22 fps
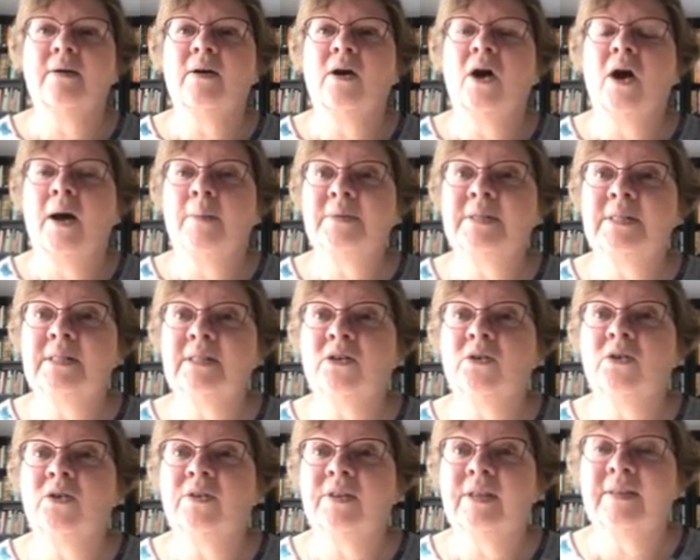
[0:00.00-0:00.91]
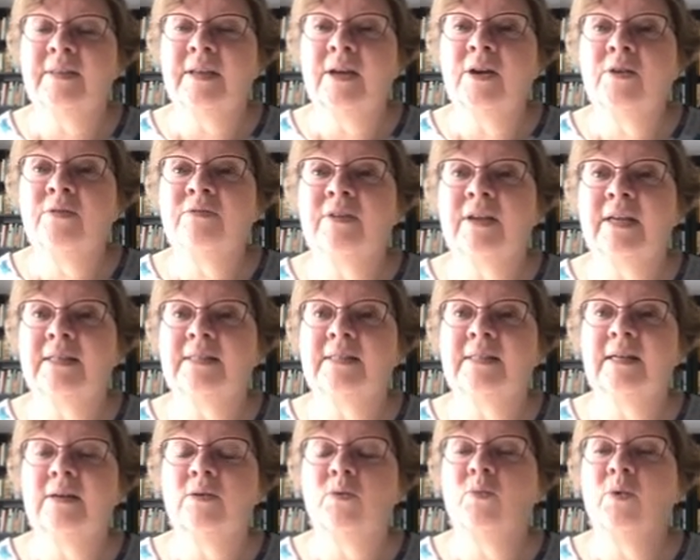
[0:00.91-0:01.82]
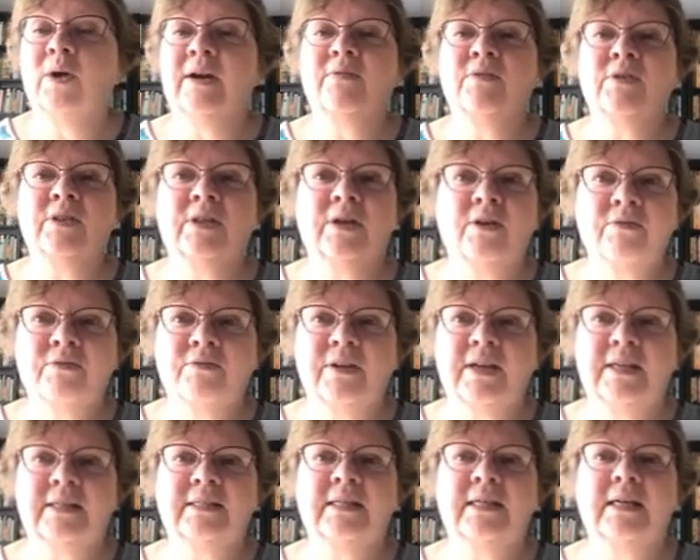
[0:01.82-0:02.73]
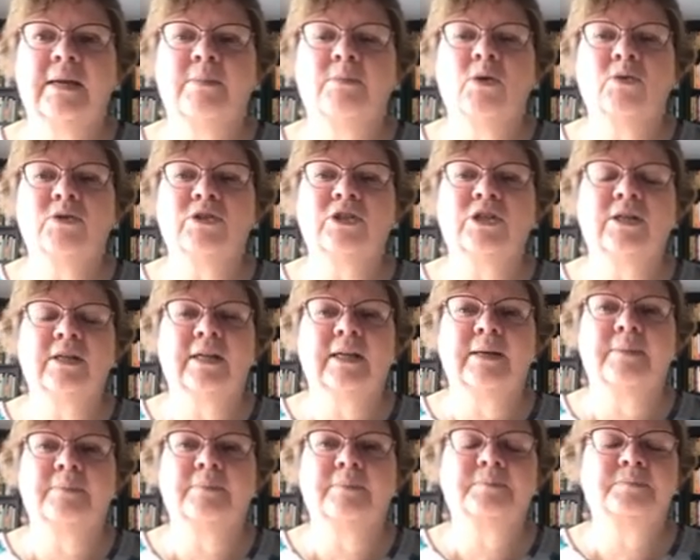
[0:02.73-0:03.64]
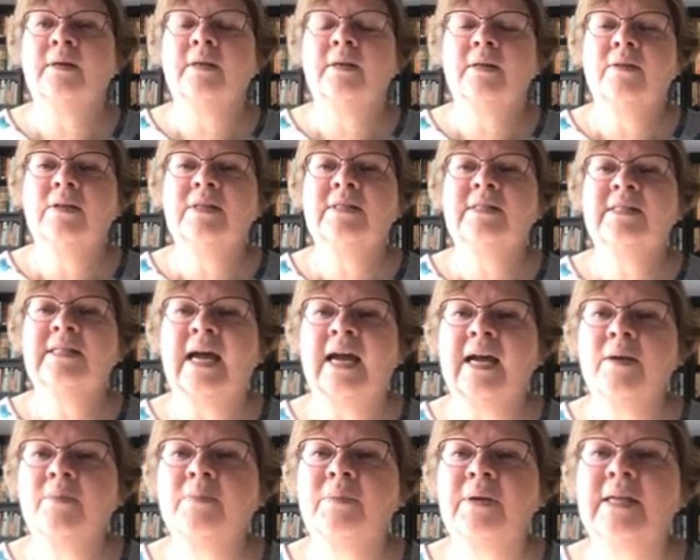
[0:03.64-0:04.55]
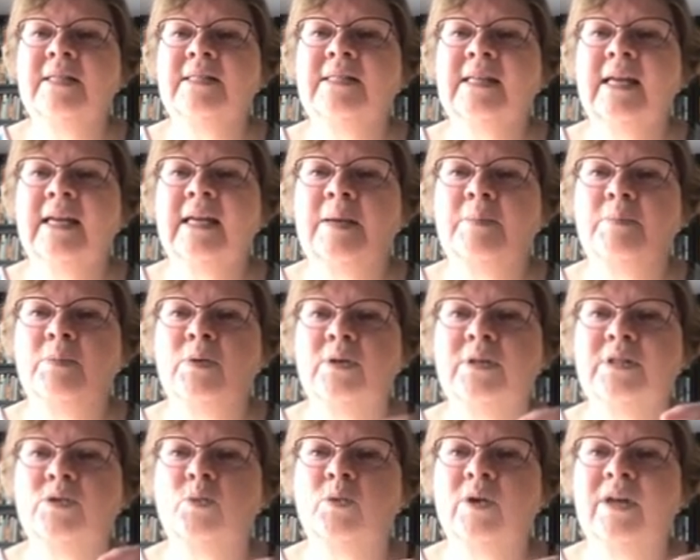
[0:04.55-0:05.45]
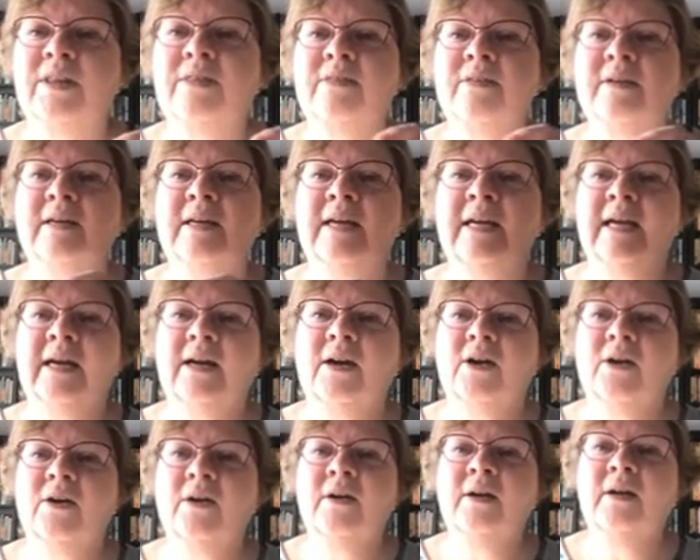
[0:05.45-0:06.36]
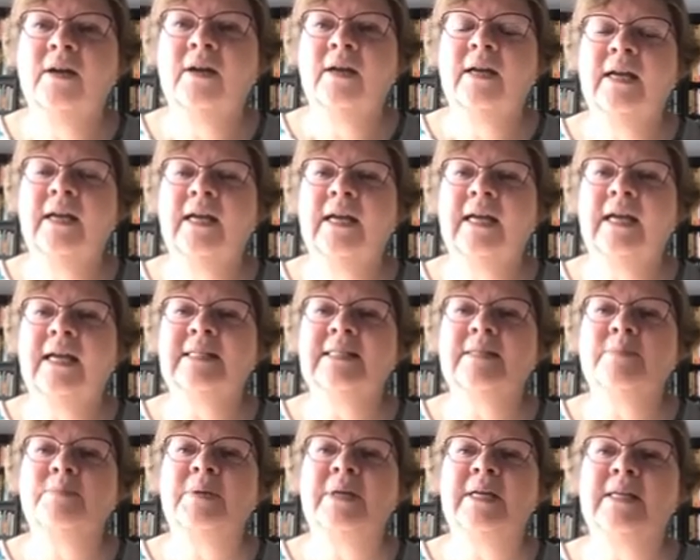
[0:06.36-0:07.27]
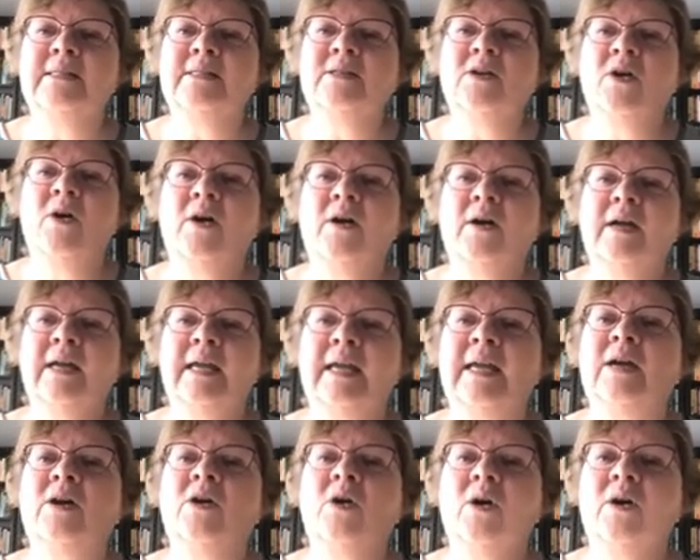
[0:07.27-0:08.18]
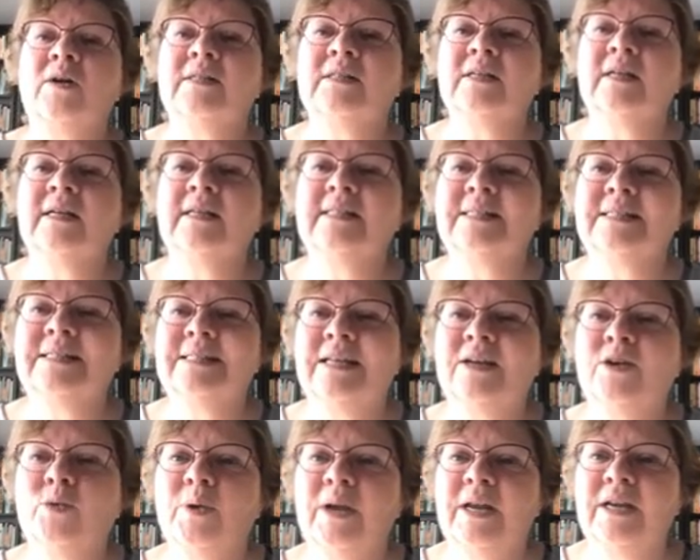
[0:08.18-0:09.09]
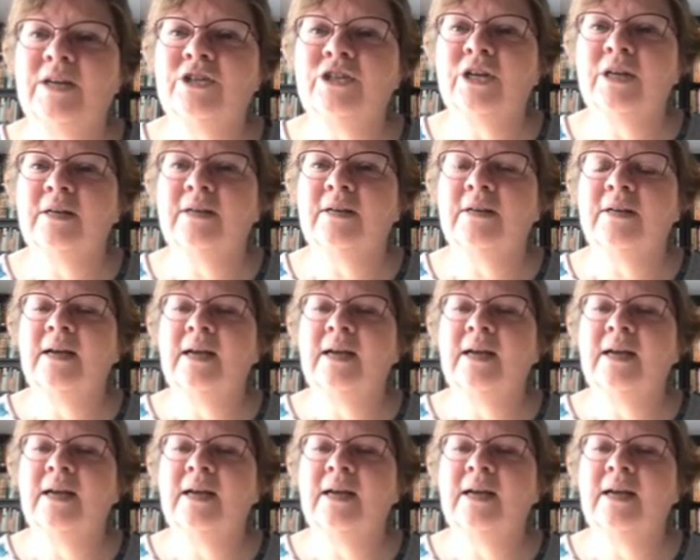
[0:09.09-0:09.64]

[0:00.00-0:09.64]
obstacle that they're facing, whatever they're facing emotionally. The second piece that he puts with the care is a piece he calls consideration.